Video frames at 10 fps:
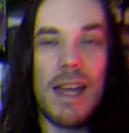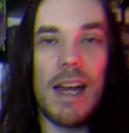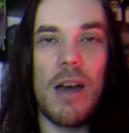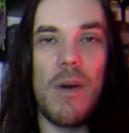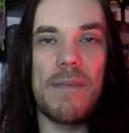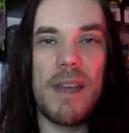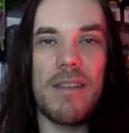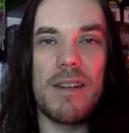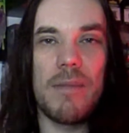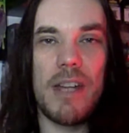Hello, I'm
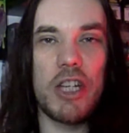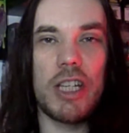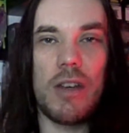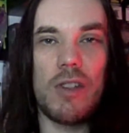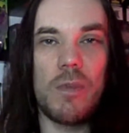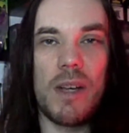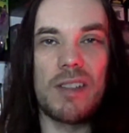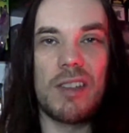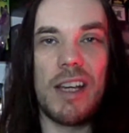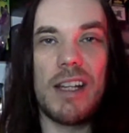Darren the Magic
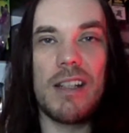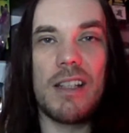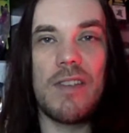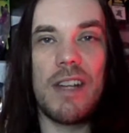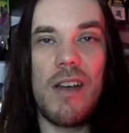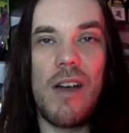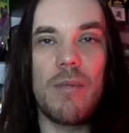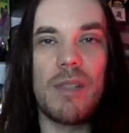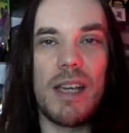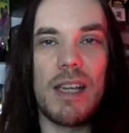Ghostbuster, and in this video
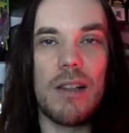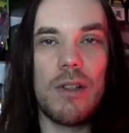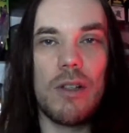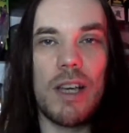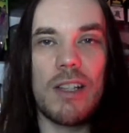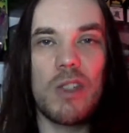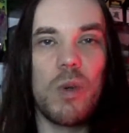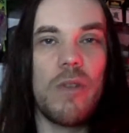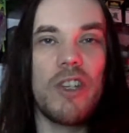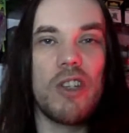I'm taking a look at the
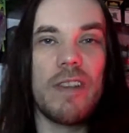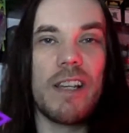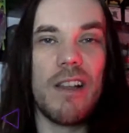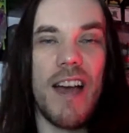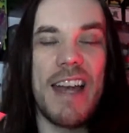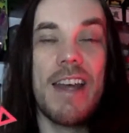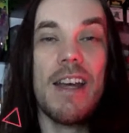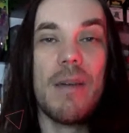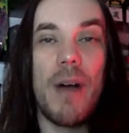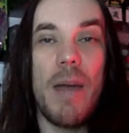12-inch figure line
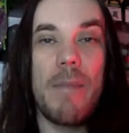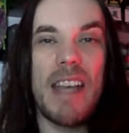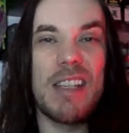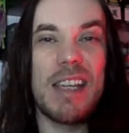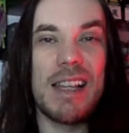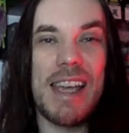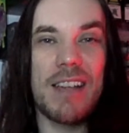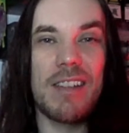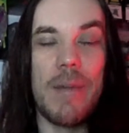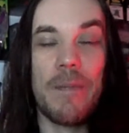by Matty
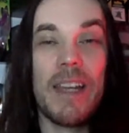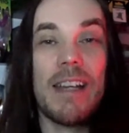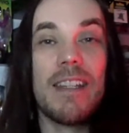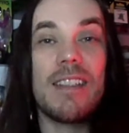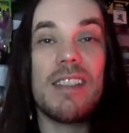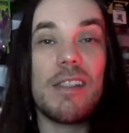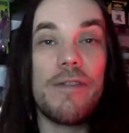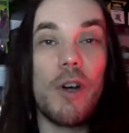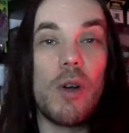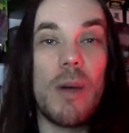Collector. This is a
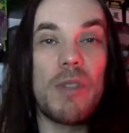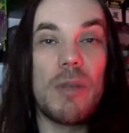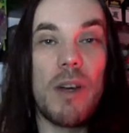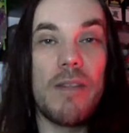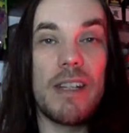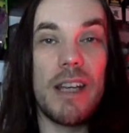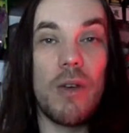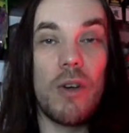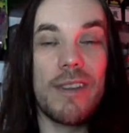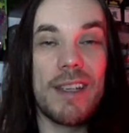follow-up to my
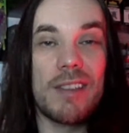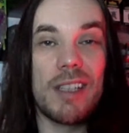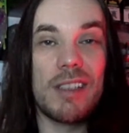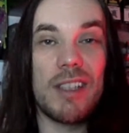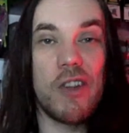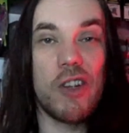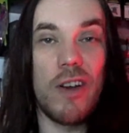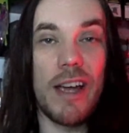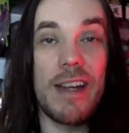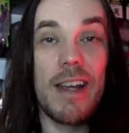video on their 6-inch
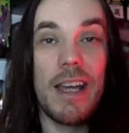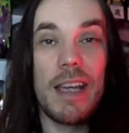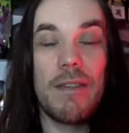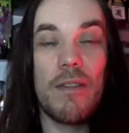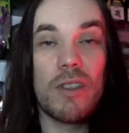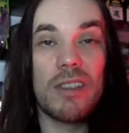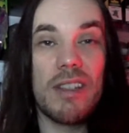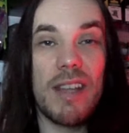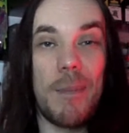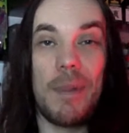line. If you've not
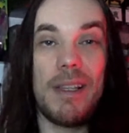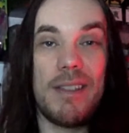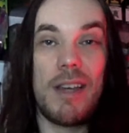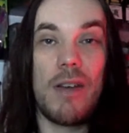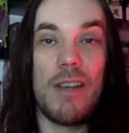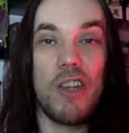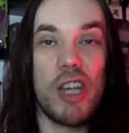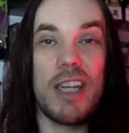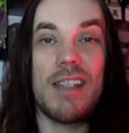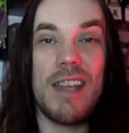seen that, please go and
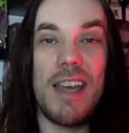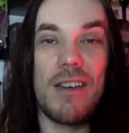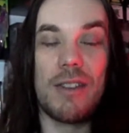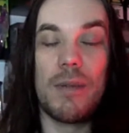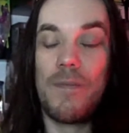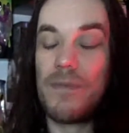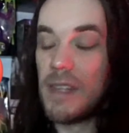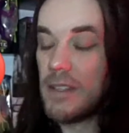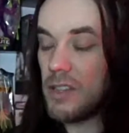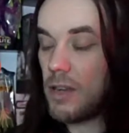check it out.
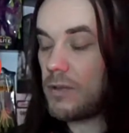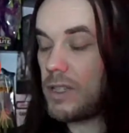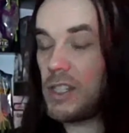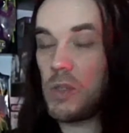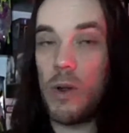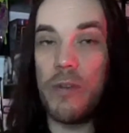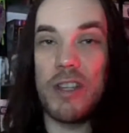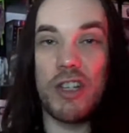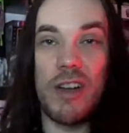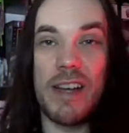So the
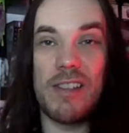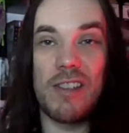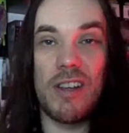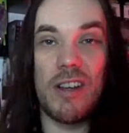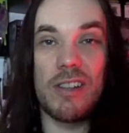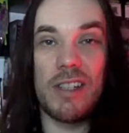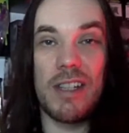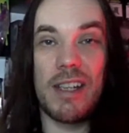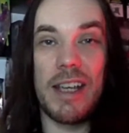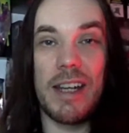12-inch line
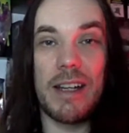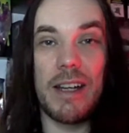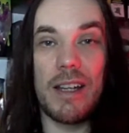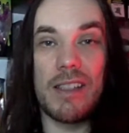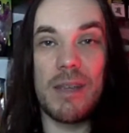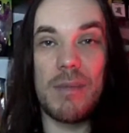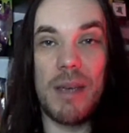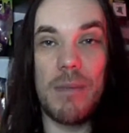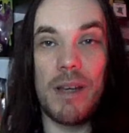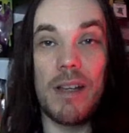started in
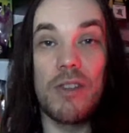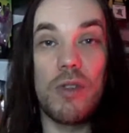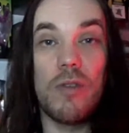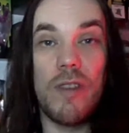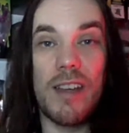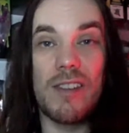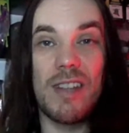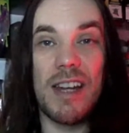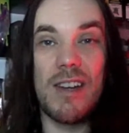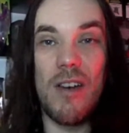September
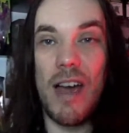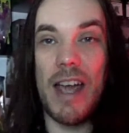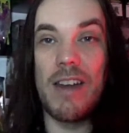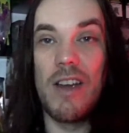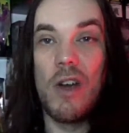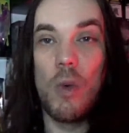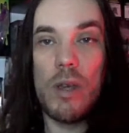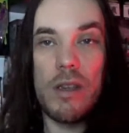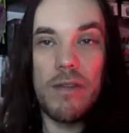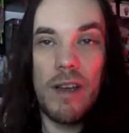2009
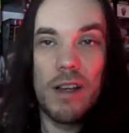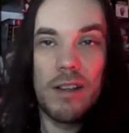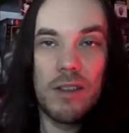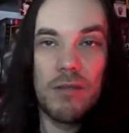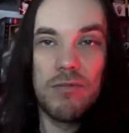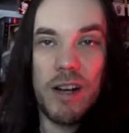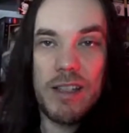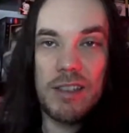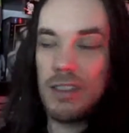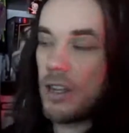with the
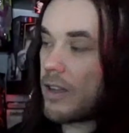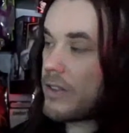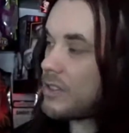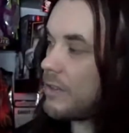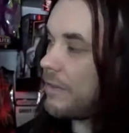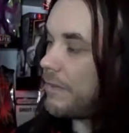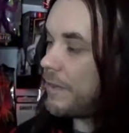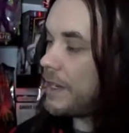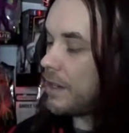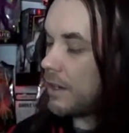race stance
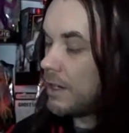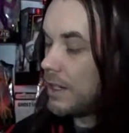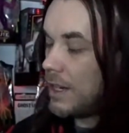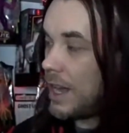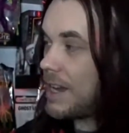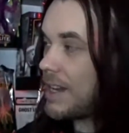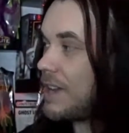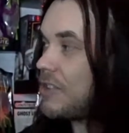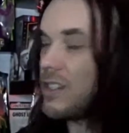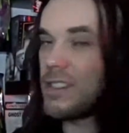figure. And
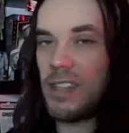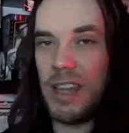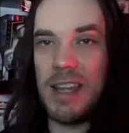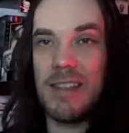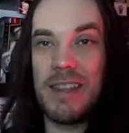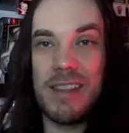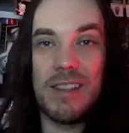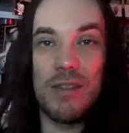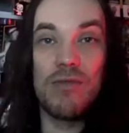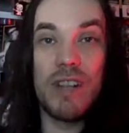as you can see, this
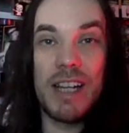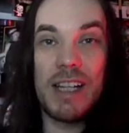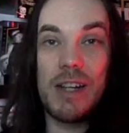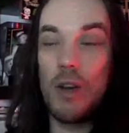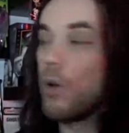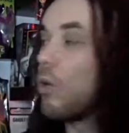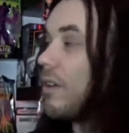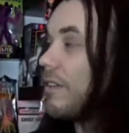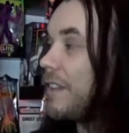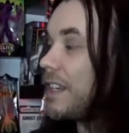is a really cool
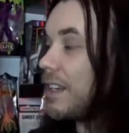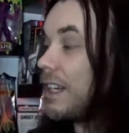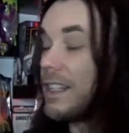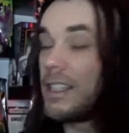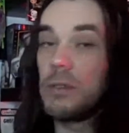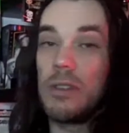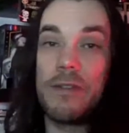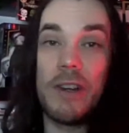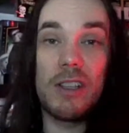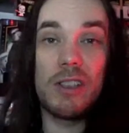figure. This was the
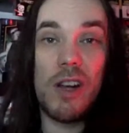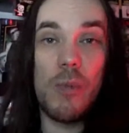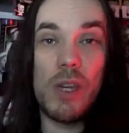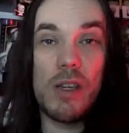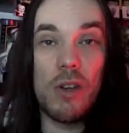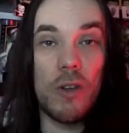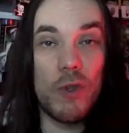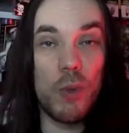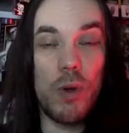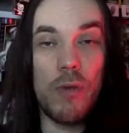first time we got
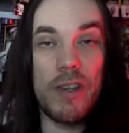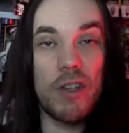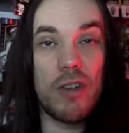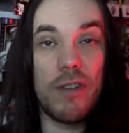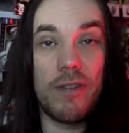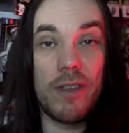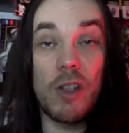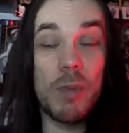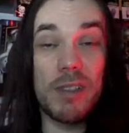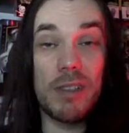12-inch
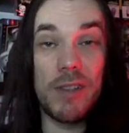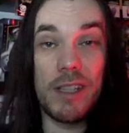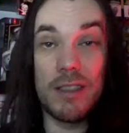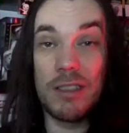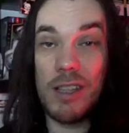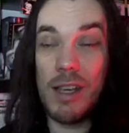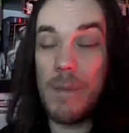Ghostbusters figures.